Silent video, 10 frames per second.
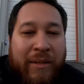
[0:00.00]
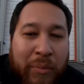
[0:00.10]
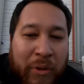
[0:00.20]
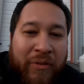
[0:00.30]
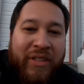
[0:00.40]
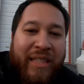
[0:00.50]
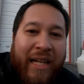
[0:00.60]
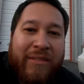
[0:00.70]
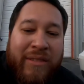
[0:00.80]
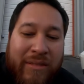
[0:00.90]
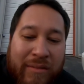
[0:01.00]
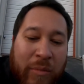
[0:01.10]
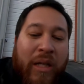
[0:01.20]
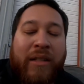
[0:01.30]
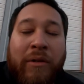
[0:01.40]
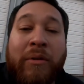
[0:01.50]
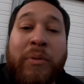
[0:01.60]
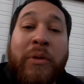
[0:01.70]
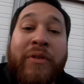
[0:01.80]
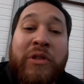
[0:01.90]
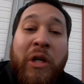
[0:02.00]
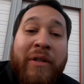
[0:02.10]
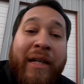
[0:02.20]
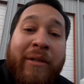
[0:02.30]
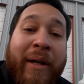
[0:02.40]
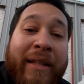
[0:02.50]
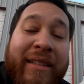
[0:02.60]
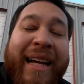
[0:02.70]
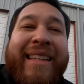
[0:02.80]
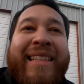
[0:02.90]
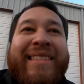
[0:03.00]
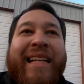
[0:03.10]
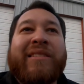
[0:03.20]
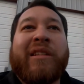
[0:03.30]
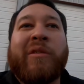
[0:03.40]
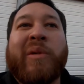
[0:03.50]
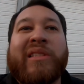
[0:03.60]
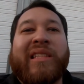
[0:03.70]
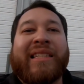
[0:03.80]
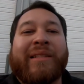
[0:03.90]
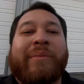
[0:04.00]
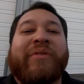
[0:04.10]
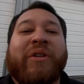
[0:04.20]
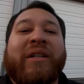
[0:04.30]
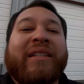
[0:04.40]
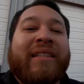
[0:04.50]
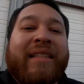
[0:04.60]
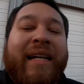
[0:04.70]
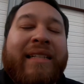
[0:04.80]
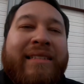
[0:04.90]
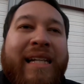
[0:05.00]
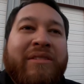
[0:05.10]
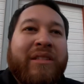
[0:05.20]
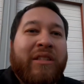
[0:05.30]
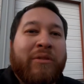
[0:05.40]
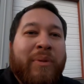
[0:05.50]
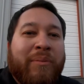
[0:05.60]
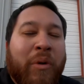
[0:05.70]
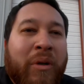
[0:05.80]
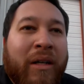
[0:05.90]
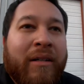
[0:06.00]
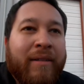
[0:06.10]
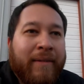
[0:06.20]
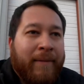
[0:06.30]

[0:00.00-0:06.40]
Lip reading: it improved the sound. Well, it improved the drone anyway. I think it sounds a little worse than it did before. It sounds a little bit more.